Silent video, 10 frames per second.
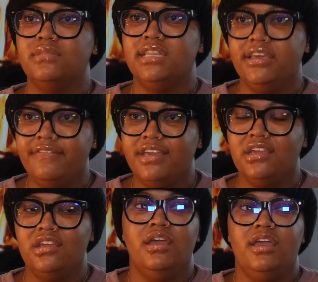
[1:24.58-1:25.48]

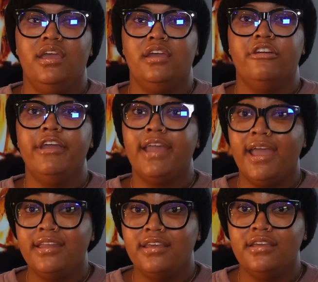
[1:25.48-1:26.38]
living, and
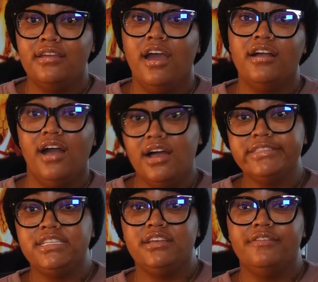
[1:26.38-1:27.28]
creating
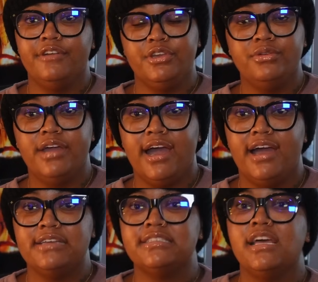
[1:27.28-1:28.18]
content for you
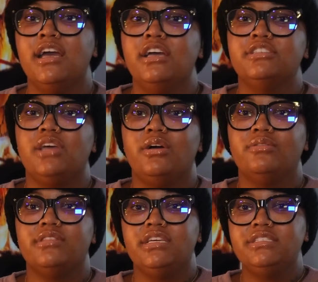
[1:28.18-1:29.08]
guys.
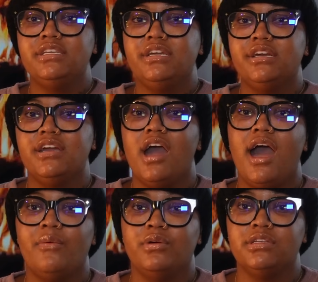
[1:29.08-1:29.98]
So this year,
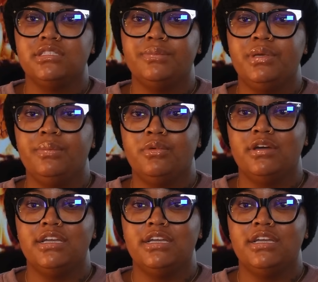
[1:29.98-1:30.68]
I wanted to be more